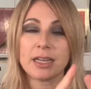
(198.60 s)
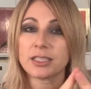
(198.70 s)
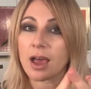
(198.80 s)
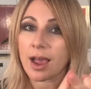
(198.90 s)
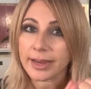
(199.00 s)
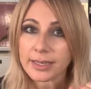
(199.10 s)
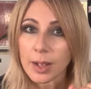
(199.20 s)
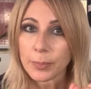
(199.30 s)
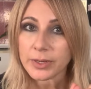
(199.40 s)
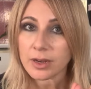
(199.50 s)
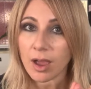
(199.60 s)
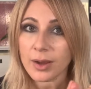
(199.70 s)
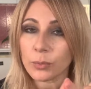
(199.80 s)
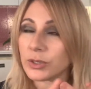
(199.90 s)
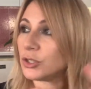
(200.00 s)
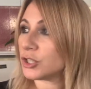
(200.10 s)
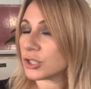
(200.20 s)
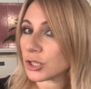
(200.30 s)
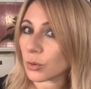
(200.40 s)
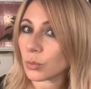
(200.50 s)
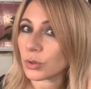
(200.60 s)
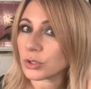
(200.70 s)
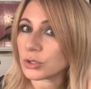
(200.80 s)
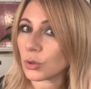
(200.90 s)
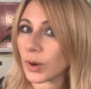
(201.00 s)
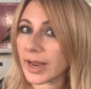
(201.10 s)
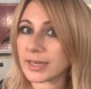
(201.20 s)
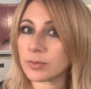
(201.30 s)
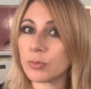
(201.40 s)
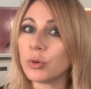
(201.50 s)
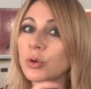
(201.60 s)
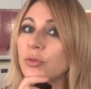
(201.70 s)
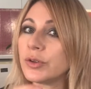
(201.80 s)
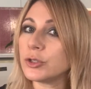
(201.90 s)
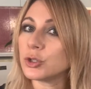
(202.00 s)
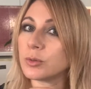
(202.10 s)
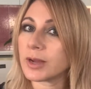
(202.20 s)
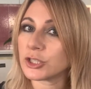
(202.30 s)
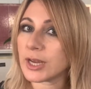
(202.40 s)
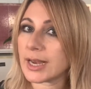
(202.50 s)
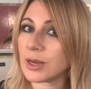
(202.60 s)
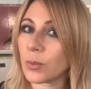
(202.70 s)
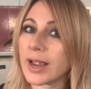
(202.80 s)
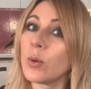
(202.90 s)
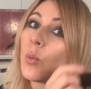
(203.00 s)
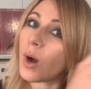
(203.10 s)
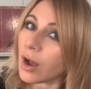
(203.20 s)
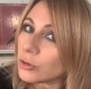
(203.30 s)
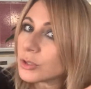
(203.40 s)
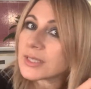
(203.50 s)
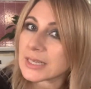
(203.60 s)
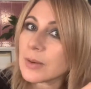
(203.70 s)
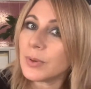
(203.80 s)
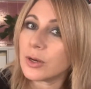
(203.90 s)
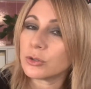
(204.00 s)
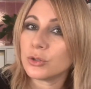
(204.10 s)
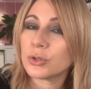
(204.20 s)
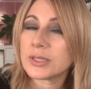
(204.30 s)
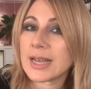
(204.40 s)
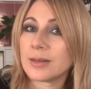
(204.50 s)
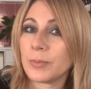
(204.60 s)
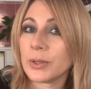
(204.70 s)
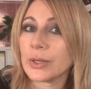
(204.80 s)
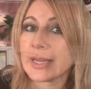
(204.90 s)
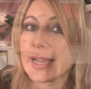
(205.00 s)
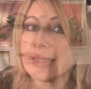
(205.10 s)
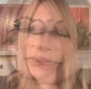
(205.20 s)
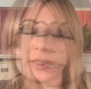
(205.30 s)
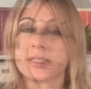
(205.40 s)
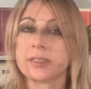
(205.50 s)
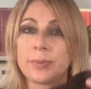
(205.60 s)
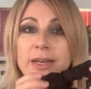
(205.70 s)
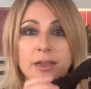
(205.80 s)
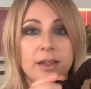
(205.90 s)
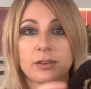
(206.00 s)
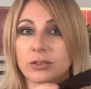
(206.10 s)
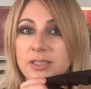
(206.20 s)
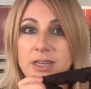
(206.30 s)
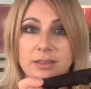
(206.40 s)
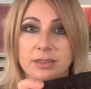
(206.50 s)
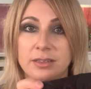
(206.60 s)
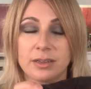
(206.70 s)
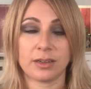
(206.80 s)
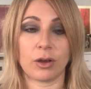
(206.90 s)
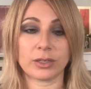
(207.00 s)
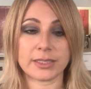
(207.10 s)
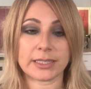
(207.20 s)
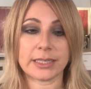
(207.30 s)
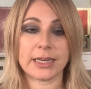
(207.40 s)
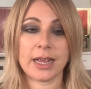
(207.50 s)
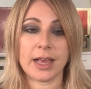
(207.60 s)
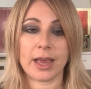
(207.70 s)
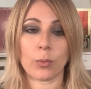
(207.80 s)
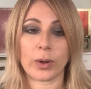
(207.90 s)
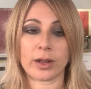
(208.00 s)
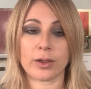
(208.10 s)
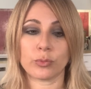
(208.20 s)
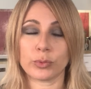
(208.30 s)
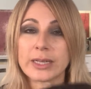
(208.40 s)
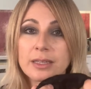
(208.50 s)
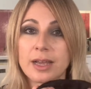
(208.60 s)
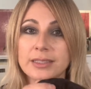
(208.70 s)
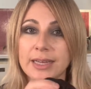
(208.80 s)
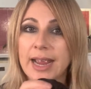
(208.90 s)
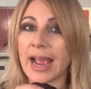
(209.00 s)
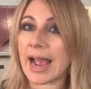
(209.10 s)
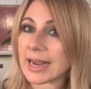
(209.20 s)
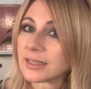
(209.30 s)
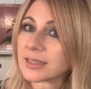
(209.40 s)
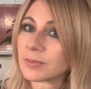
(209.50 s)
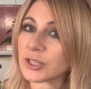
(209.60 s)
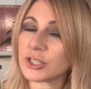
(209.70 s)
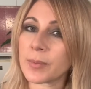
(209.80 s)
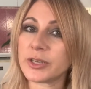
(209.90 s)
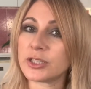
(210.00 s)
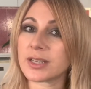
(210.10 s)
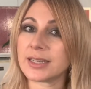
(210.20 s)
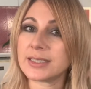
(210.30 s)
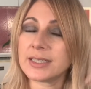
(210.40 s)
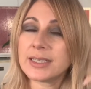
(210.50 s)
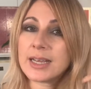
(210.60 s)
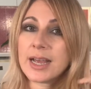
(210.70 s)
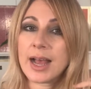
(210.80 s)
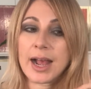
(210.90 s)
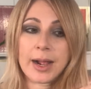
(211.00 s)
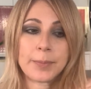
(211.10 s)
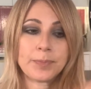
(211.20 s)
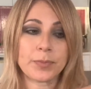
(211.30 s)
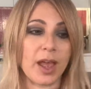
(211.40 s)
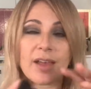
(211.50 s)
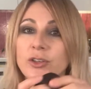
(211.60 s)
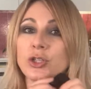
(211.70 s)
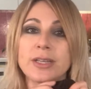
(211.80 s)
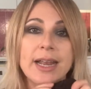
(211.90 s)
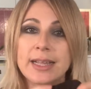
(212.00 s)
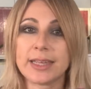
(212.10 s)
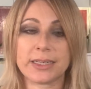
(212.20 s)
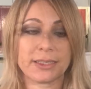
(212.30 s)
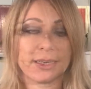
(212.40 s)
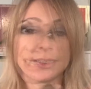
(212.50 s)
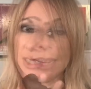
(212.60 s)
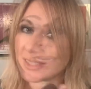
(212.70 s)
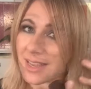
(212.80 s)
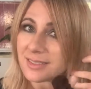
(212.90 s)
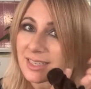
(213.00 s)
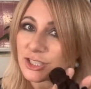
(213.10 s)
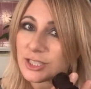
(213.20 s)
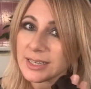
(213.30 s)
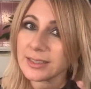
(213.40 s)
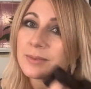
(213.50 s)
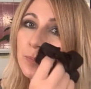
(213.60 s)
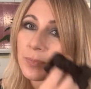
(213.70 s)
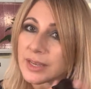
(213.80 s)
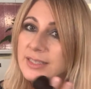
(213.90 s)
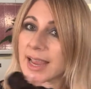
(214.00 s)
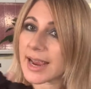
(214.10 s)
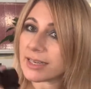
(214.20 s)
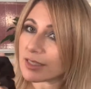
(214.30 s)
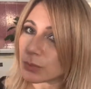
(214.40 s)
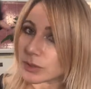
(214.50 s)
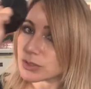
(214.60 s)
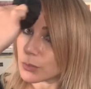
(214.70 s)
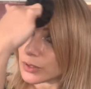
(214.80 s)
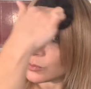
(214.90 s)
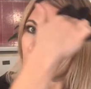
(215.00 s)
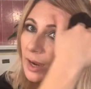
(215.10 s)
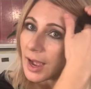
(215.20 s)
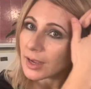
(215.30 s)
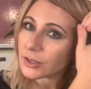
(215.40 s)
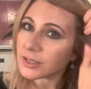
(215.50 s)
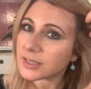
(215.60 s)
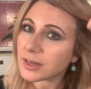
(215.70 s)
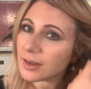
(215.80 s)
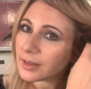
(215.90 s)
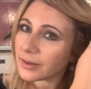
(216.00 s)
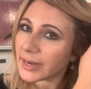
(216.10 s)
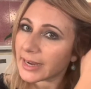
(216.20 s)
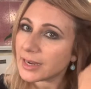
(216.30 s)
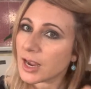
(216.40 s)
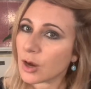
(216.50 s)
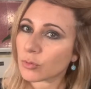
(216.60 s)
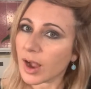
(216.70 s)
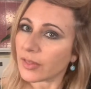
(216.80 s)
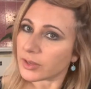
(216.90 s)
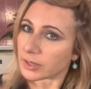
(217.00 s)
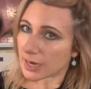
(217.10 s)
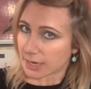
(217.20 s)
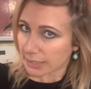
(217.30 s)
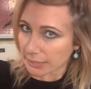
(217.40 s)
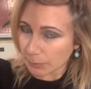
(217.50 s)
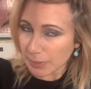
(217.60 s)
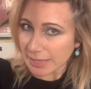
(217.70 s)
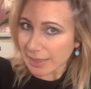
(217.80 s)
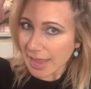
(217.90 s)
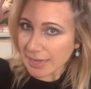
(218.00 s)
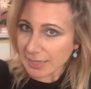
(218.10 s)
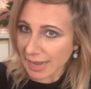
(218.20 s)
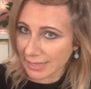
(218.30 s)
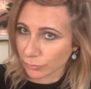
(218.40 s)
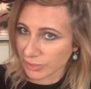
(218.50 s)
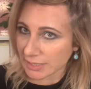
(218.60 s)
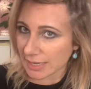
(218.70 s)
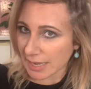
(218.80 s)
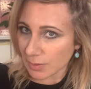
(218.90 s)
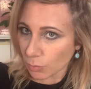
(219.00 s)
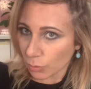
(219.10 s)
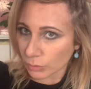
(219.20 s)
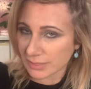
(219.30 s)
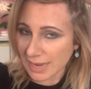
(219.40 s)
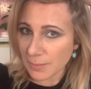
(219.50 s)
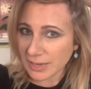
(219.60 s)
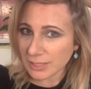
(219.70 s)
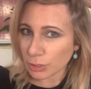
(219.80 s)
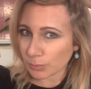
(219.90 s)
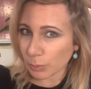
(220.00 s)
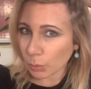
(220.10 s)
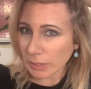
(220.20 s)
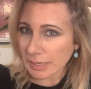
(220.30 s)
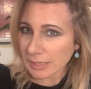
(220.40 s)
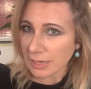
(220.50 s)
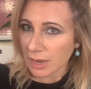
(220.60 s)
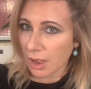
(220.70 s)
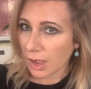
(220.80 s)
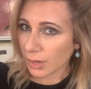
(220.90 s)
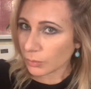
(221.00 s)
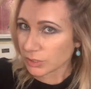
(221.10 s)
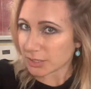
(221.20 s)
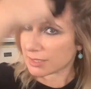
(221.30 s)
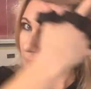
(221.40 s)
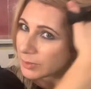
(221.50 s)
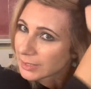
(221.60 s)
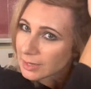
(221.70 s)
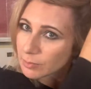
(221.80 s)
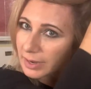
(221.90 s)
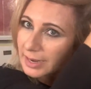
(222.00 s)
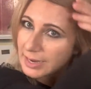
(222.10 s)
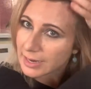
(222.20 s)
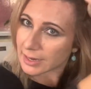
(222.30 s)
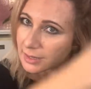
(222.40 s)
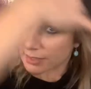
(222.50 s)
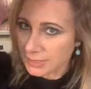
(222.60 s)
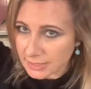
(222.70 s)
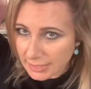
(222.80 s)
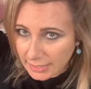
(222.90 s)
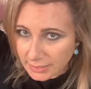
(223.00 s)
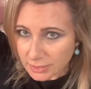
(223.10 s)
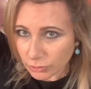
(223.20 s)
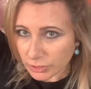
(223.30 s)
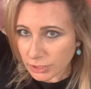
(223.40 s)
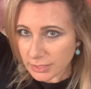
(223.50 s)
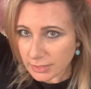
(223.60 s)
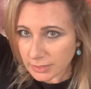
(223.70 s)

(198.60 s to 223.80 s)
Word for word: tying it up at night when you just don't want your hair to be moving too much anyway while you're sleeping on your satin pillowcase. This has been a godsend, honestly. When I realized I had as much damage as I did, um, I haven't used anything what since. sectioning is handy as well. So when we are gonna style our hair, rather than clipping that and risking any more damage and pulling, I would just simply get my hair satin scrunchy